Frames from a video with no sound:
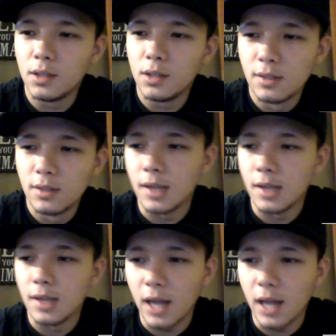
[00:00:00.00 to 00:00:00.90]

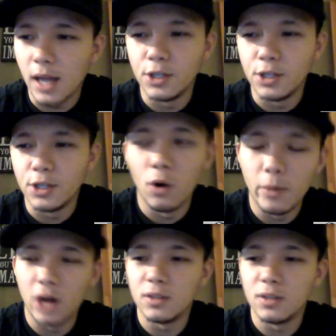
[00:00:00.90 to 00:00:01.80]
says, I need to know
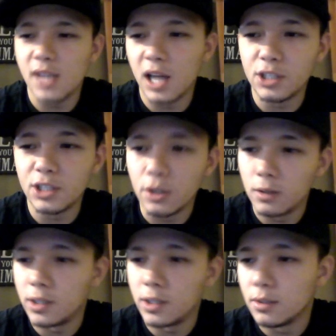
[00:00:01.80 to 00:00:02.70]
about Todd
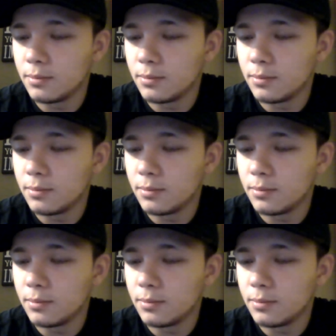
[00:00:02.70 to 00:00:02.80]
Gurley.